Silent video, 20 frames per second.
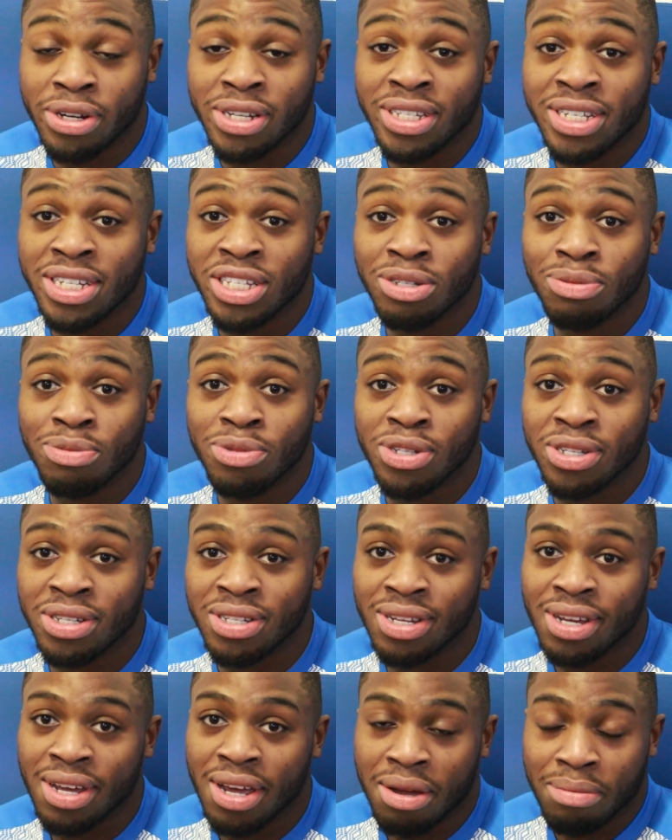Pre-season
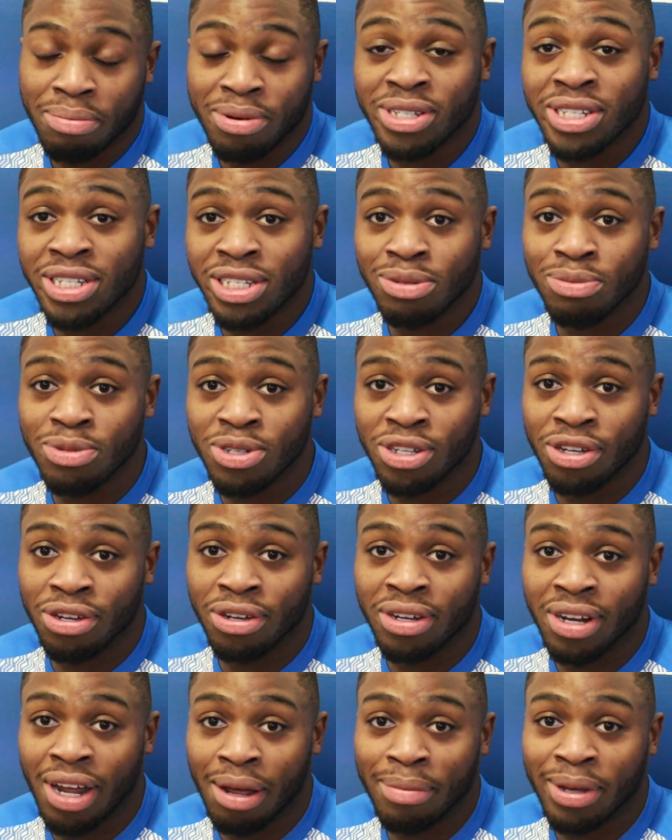was
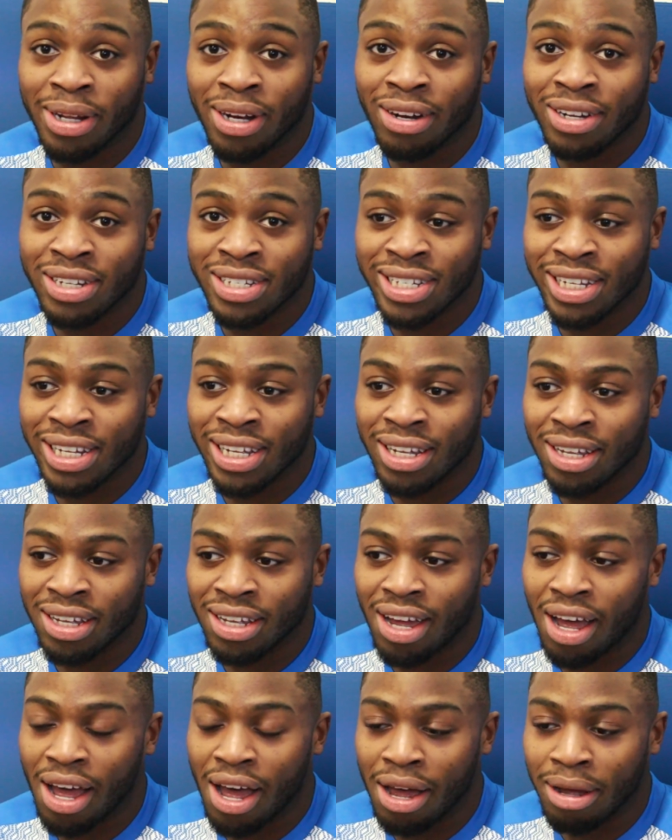good. I mean, honestly,